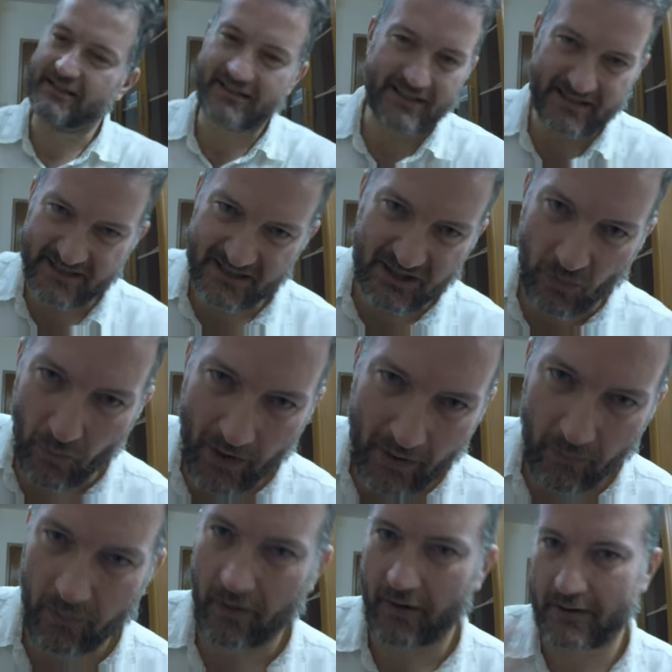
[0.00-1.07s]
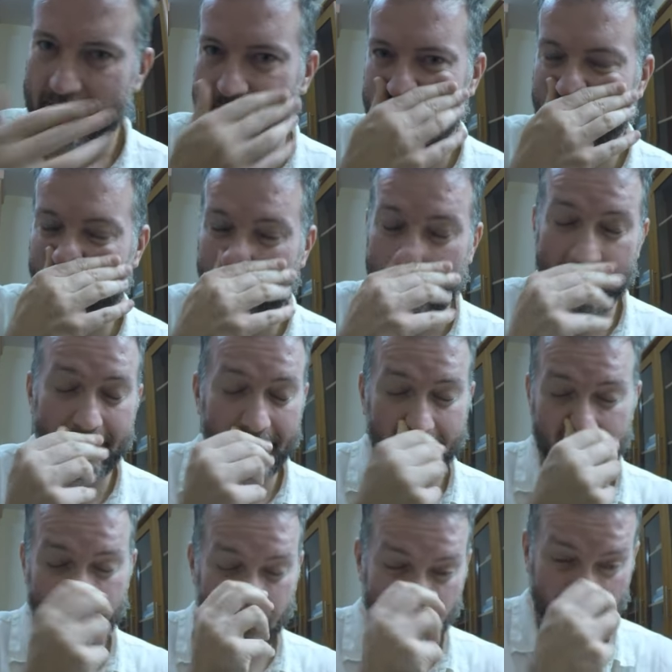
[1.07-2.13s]
It's just the way it works, okay?
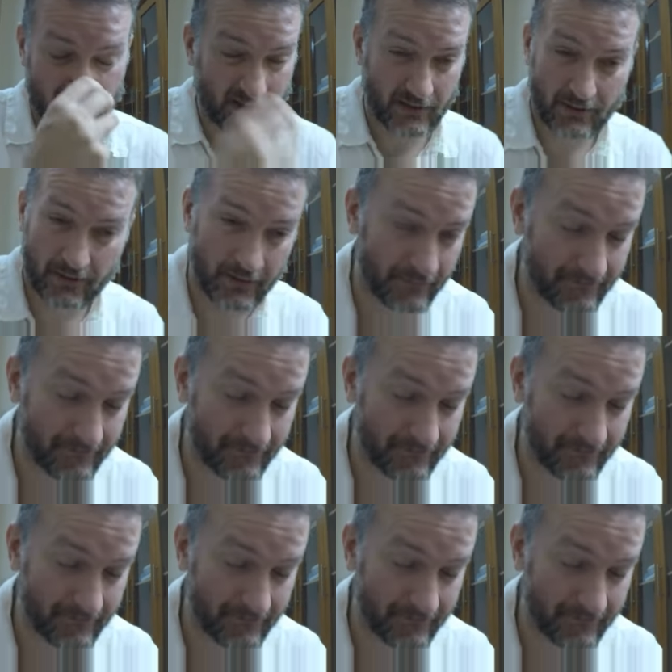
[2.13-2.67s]
You know,